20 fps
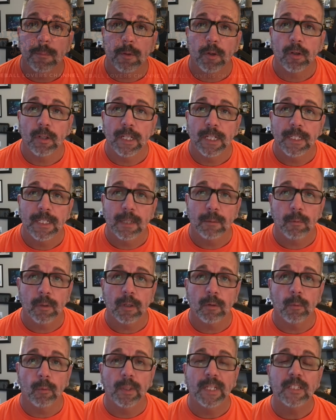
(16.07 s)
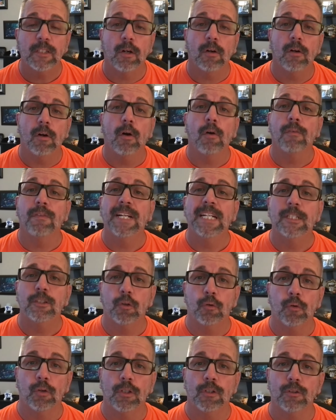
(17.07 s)
Birdland Network, where we talk all things
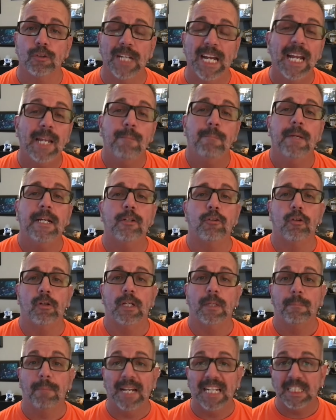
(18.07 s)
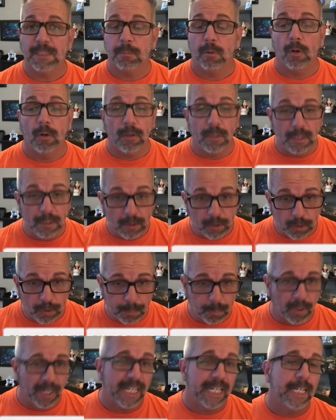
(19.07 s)
Orioles and Major League Baseball. And there's
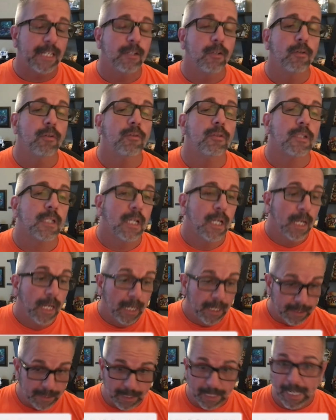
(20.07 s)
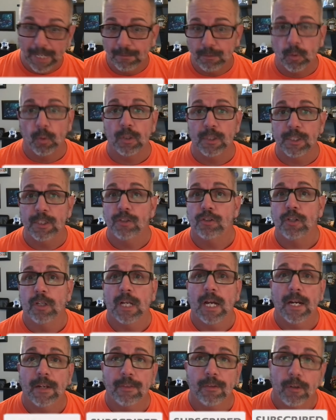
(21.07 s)
breaking news. Today, of course, is
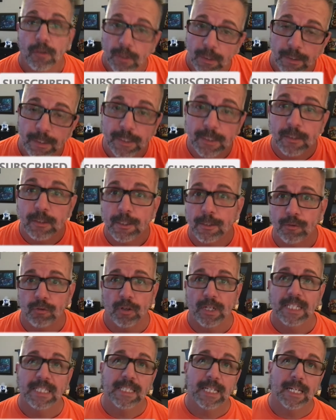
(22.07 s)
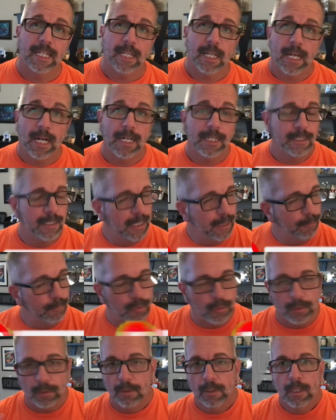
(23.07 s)
July 30th. It's the trade deadline. Teams
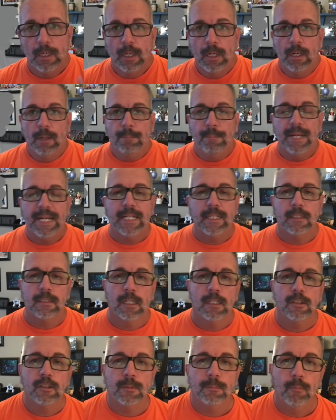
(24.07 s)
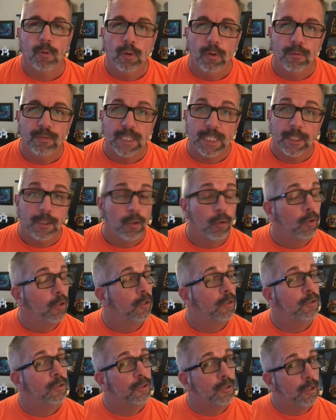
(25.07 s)
are making tons of moves, and the
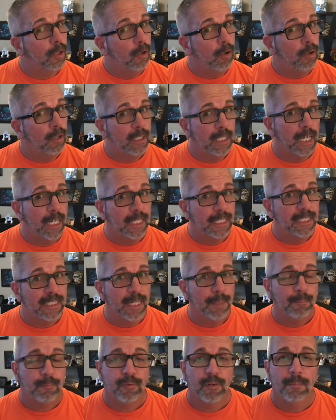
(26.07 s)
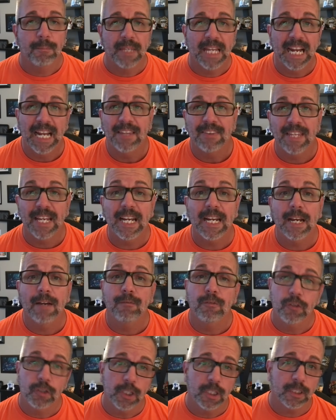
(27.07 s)
Orioles are not exempt from that. They
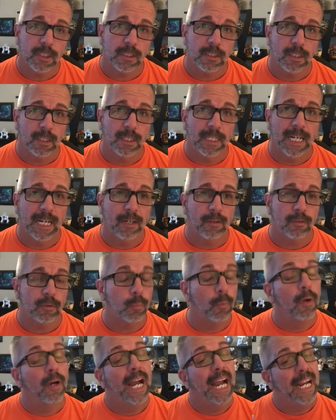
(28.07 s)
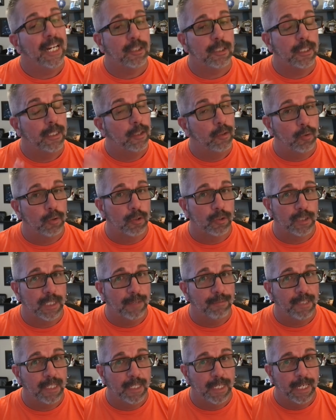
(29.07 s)
have just announced, well, actually, the Orioles
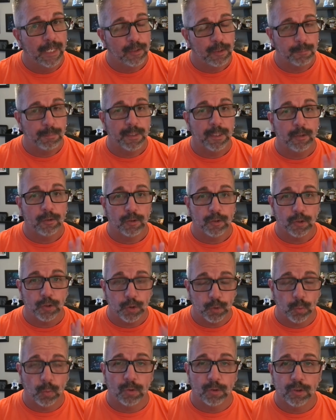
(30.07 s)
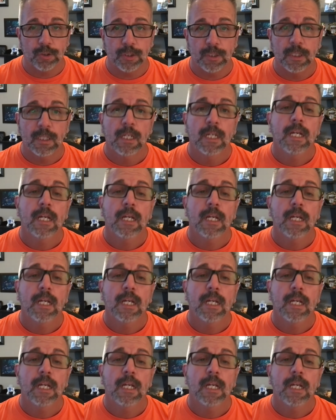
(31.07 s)
haven't announced, but there's a source